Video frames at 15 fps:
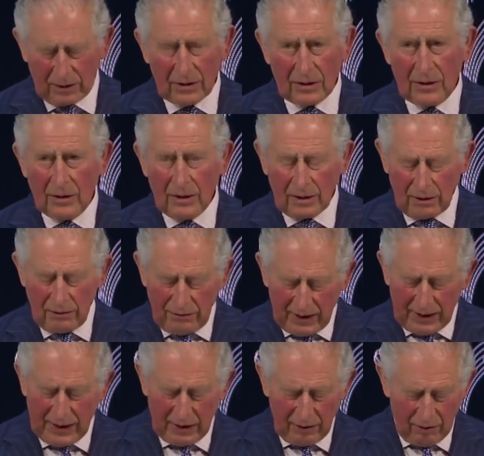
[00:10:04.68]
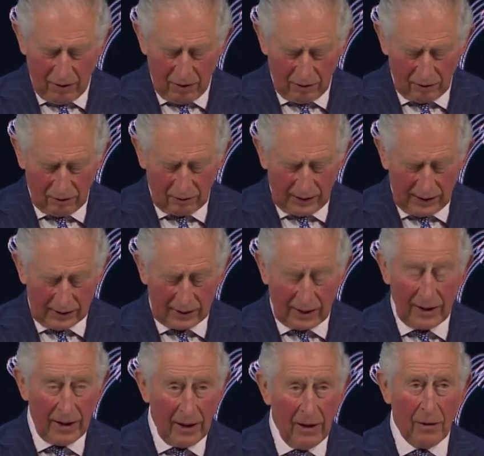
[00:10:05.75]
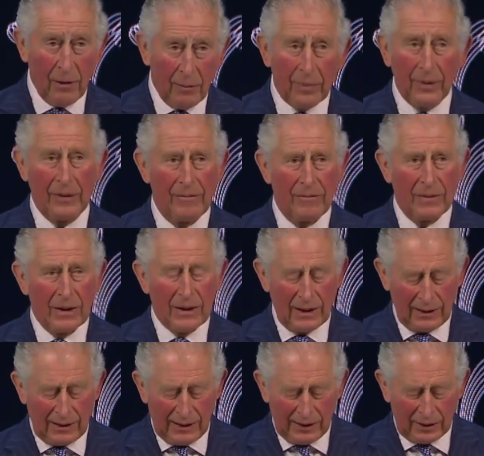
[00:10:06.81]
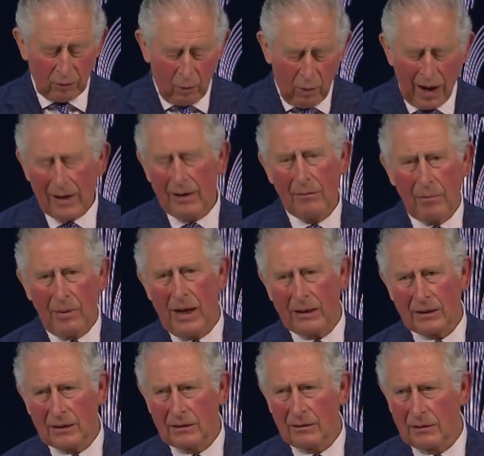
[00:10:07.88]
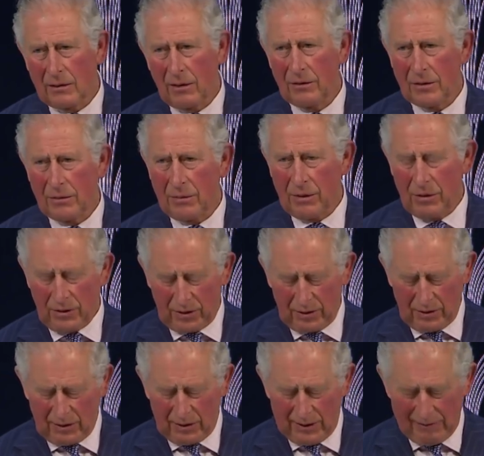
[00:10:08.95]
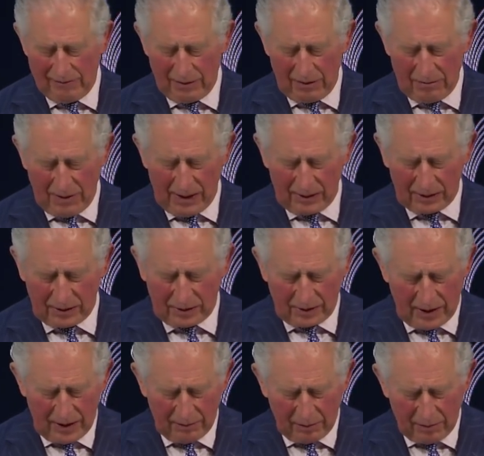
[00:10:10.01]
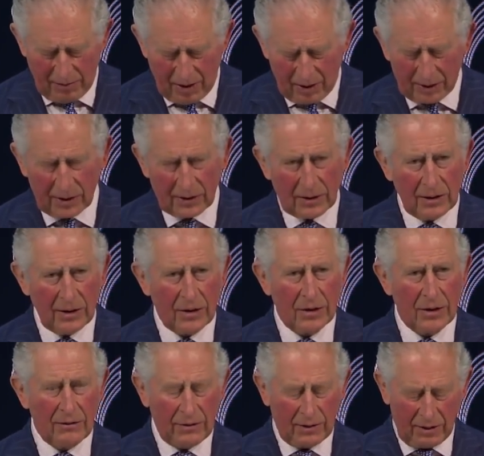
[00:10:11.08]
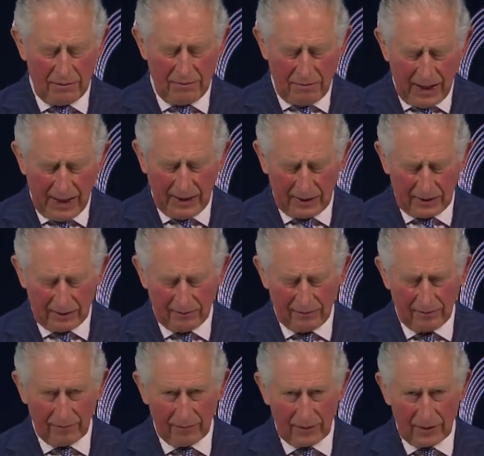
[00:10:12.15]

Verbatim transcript: This convening role is, I hope, at least one practical contribution my Sustainable Markets Initiative can make.